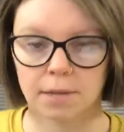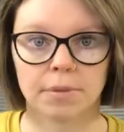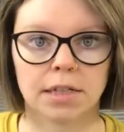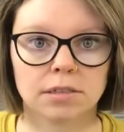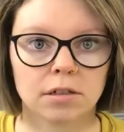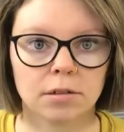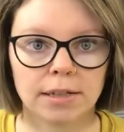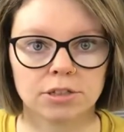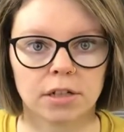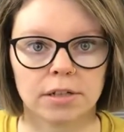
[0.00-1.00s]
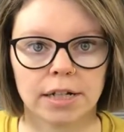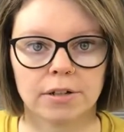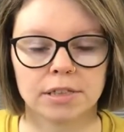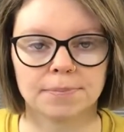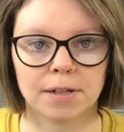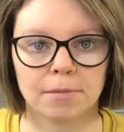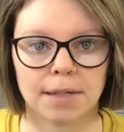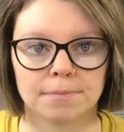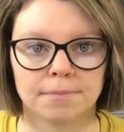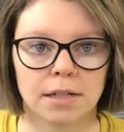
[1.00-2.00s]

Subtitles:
but that's all about trial and error and experiment.